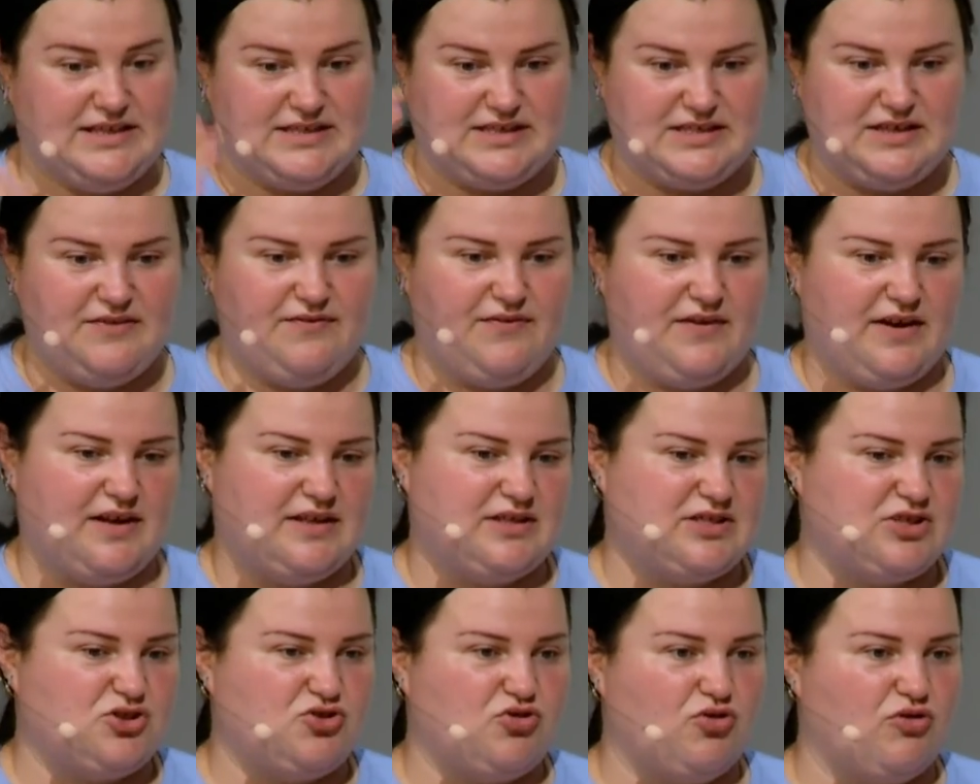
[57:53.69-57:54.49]
It's
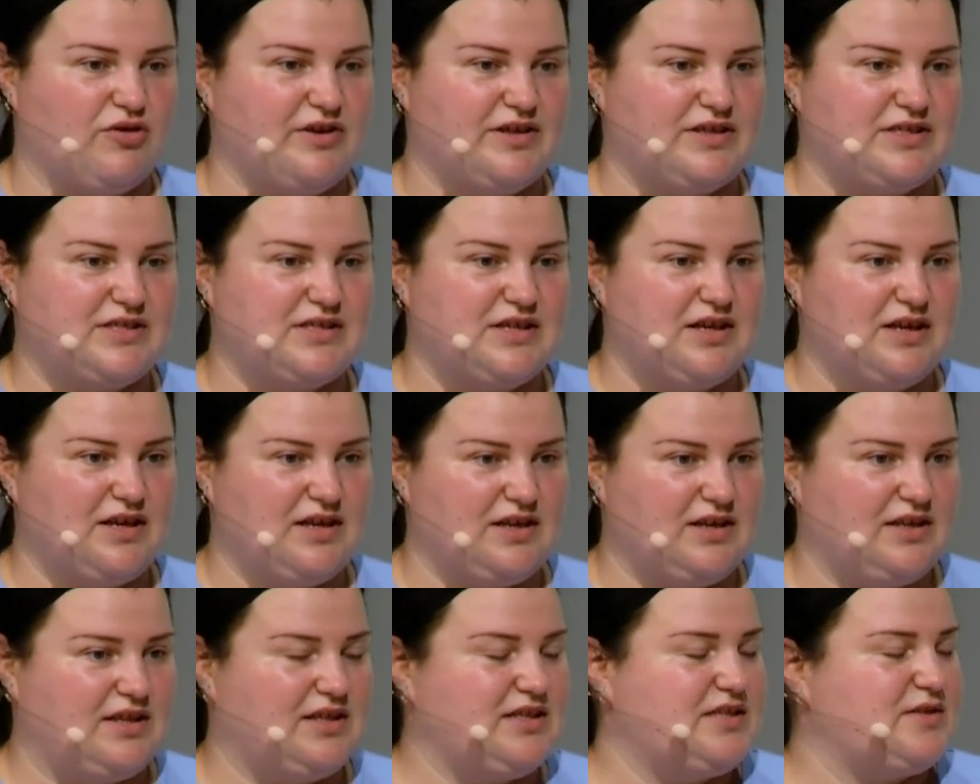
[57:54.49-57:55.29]
different stories,
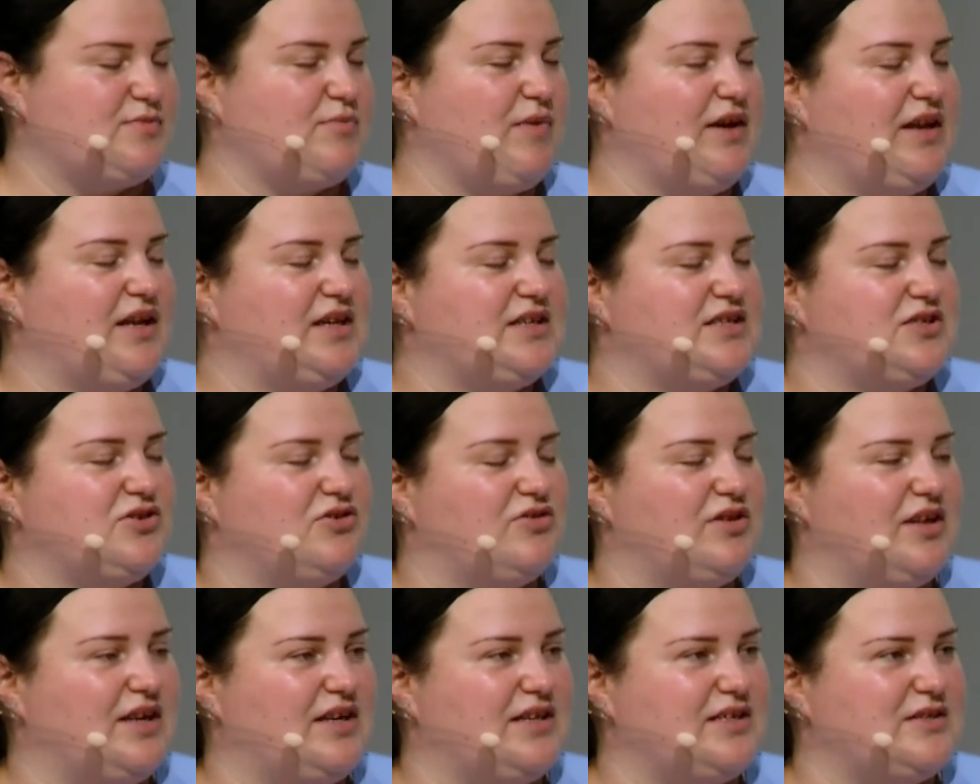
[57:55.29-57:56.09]
and this is my
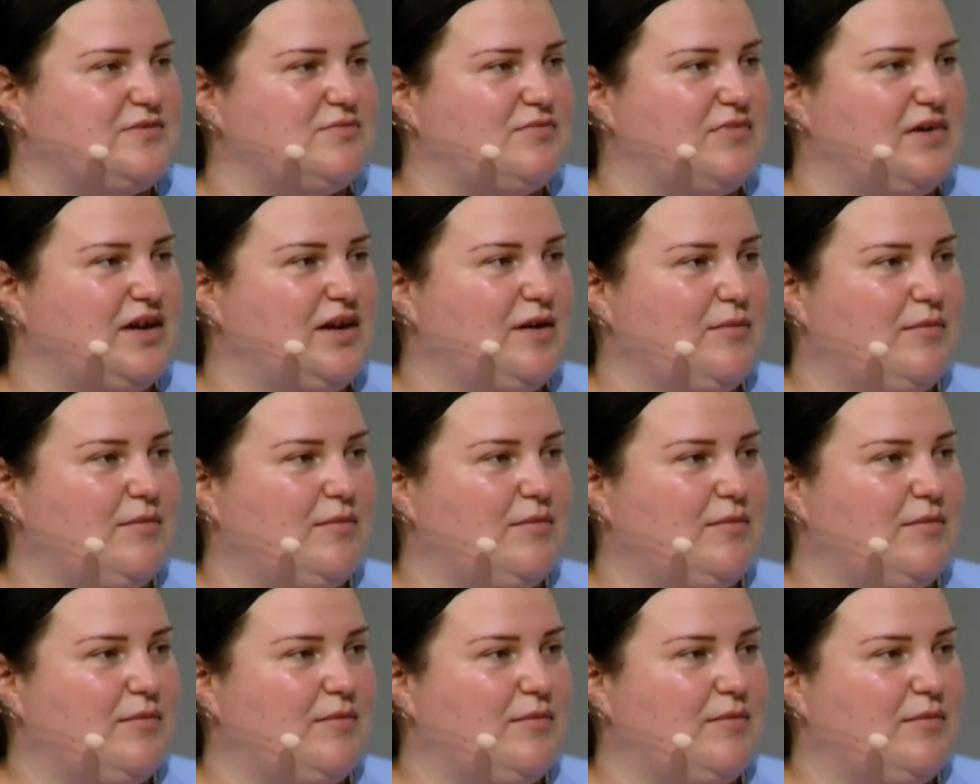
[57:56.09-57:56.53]
nationalism.